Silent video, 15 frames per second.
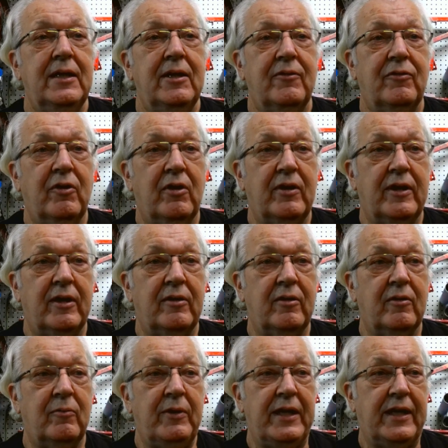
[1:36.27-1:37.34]
for
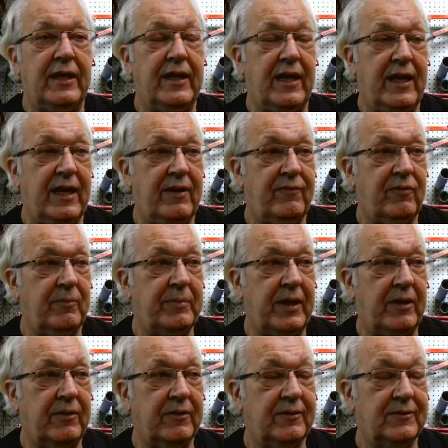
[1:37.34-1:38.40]
another week and a half or
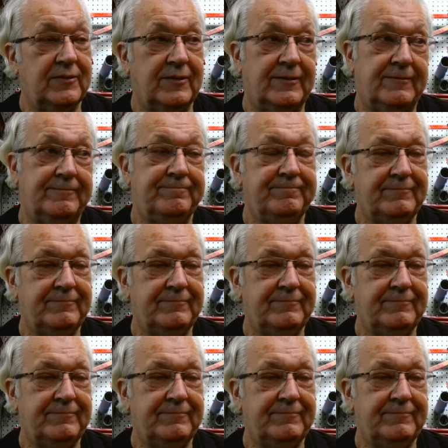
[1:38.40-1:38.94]
better. So